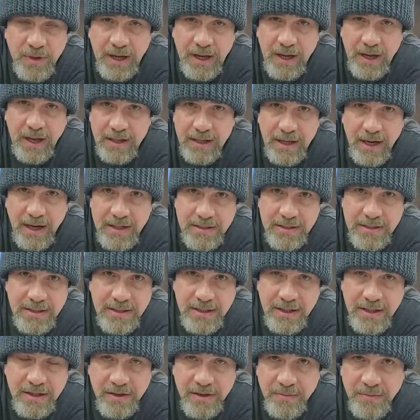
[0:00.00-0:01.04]
I kind of
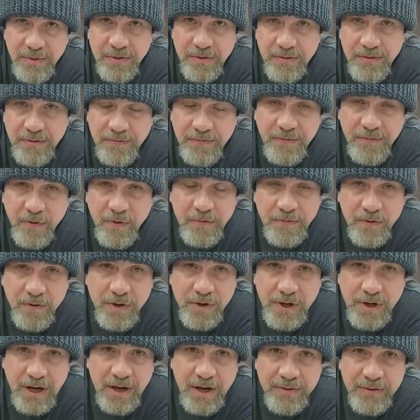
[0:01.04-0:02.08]
see him on the
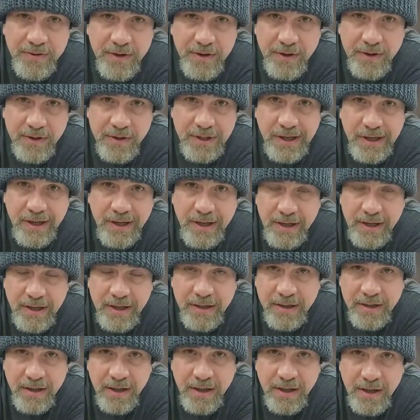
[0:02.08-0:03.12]
forefront out there
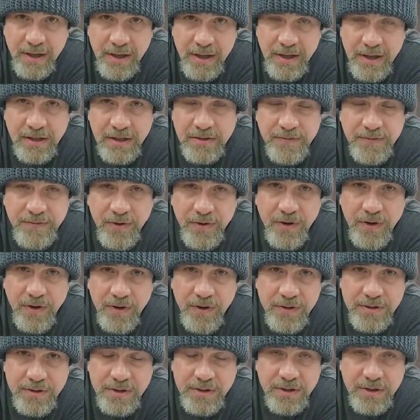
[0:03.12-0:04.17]
leading, as far
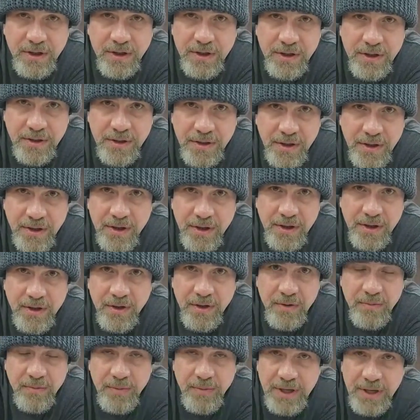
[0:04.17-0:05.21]
as
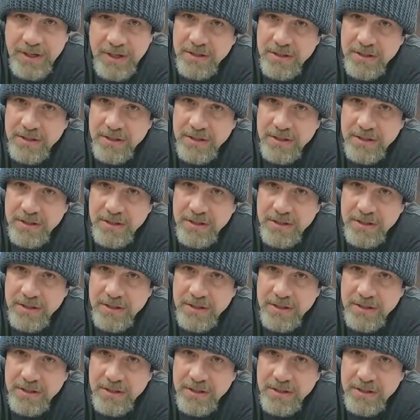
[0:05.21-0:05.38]
he is